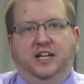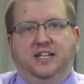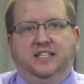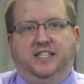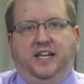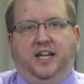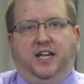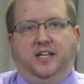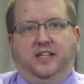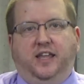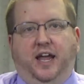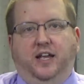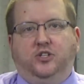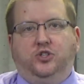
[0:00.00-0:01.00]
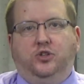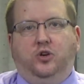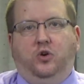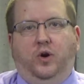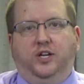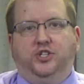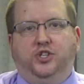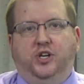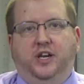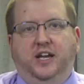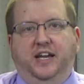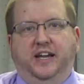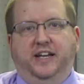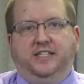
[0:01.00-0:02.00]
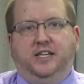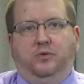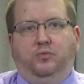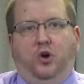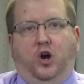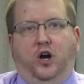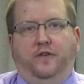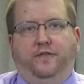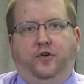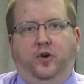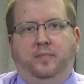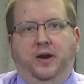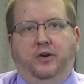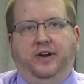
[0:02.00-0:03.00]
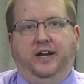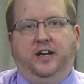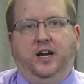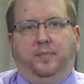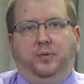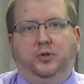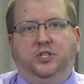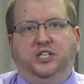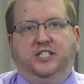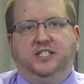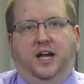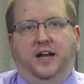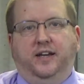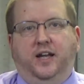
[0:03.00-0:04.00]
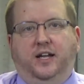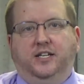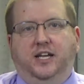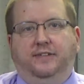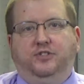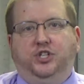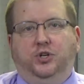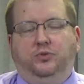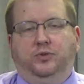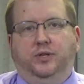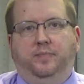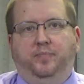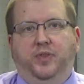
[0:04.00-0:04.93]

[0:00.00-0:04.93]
seeking to answer the question Is it wrong for a married couple to decide not to have children?